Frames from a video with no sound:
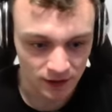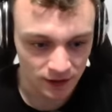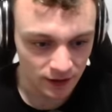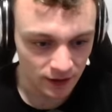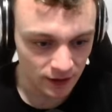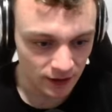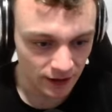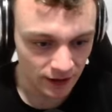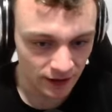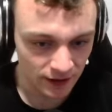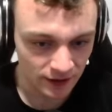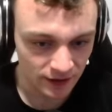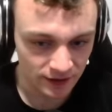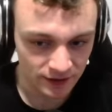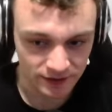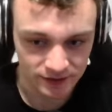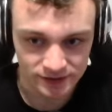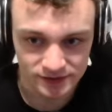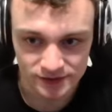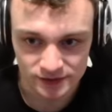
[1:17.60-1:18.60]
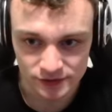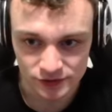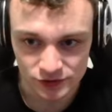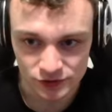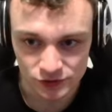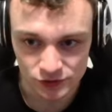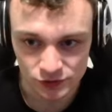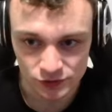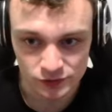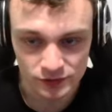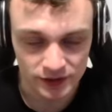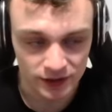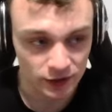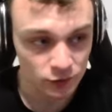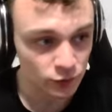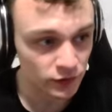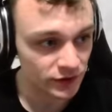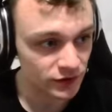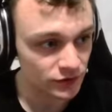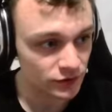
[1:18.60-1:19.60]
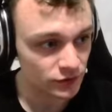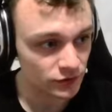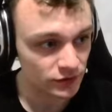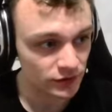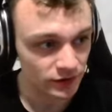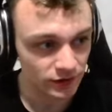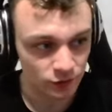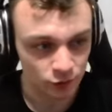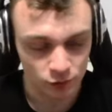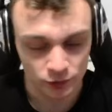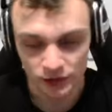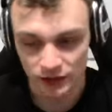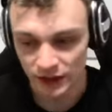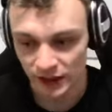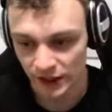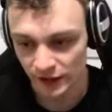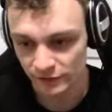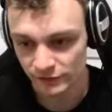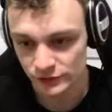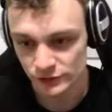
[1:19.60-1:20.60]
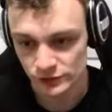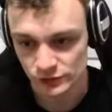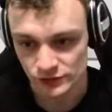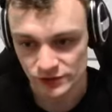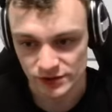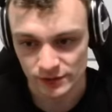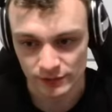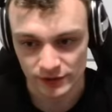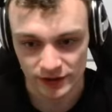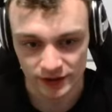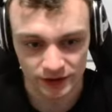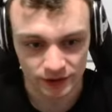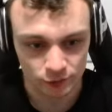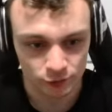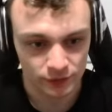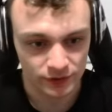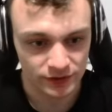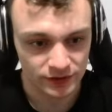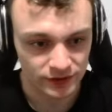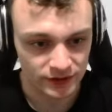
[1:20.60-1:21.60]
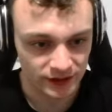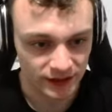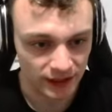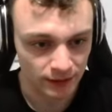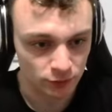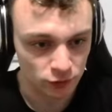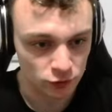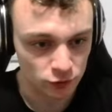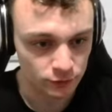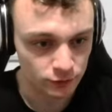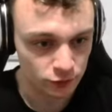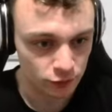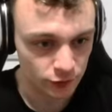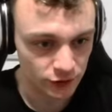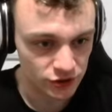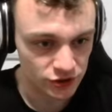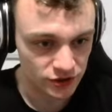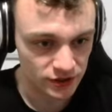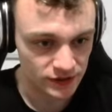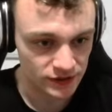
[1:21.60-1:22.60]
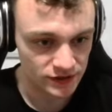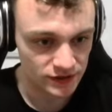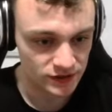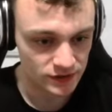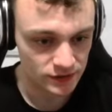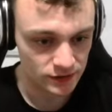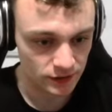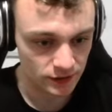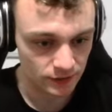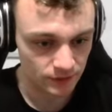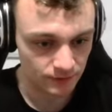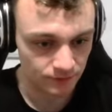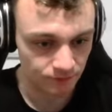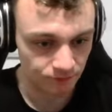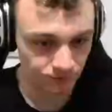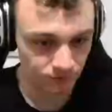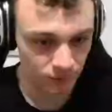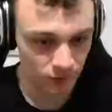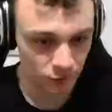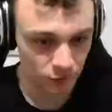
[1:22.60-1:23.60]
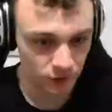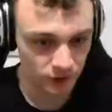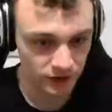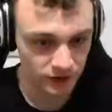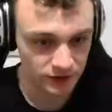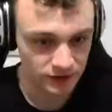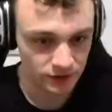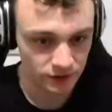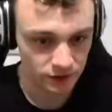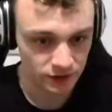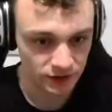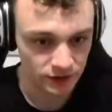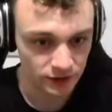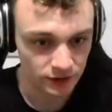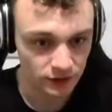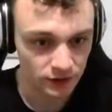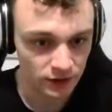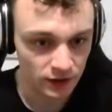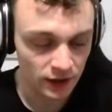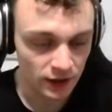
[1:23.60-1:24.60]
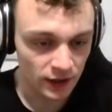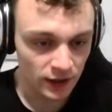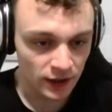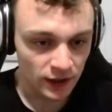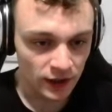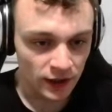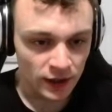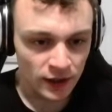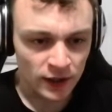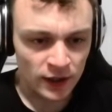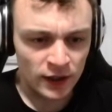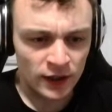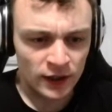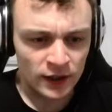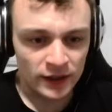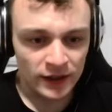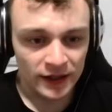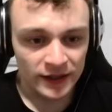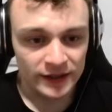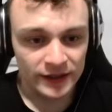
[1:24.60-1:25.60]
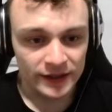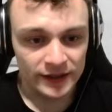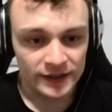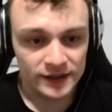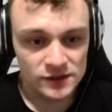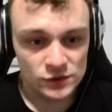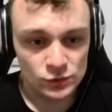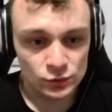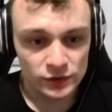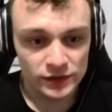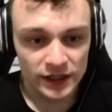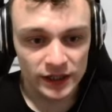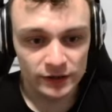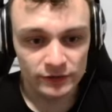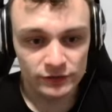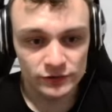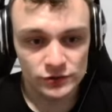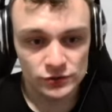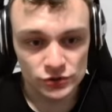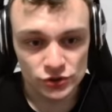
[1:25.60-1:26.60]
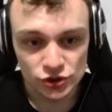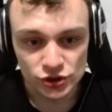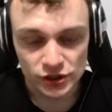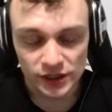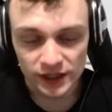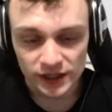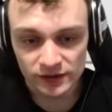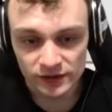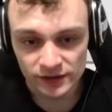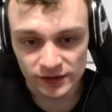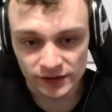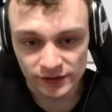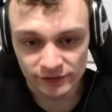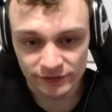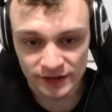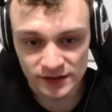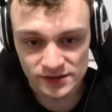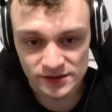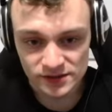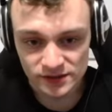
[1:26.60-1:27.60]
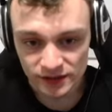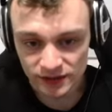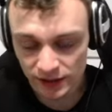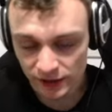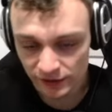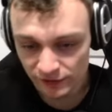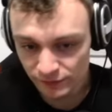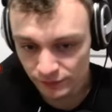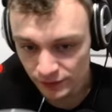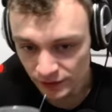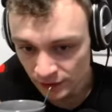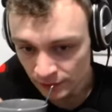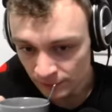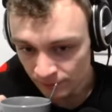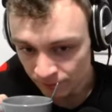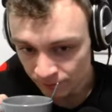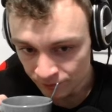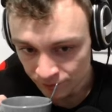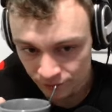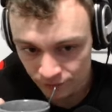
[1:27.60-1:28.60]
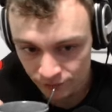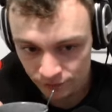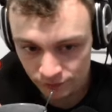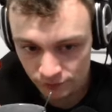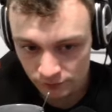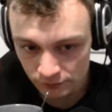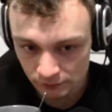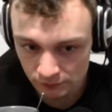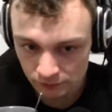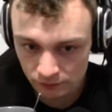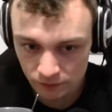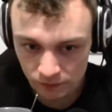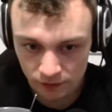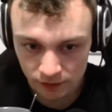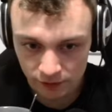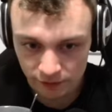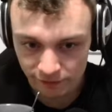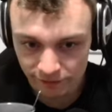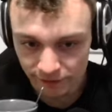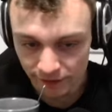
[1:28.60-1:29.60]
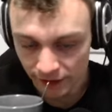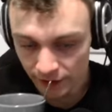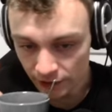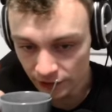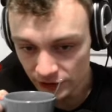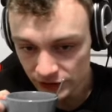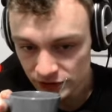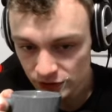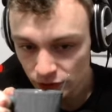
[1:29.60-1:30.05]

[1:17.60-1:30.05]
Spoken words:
And to do that, we will have to do something with the game loop, which is running down here. And I guess we have to check the events that have been fired.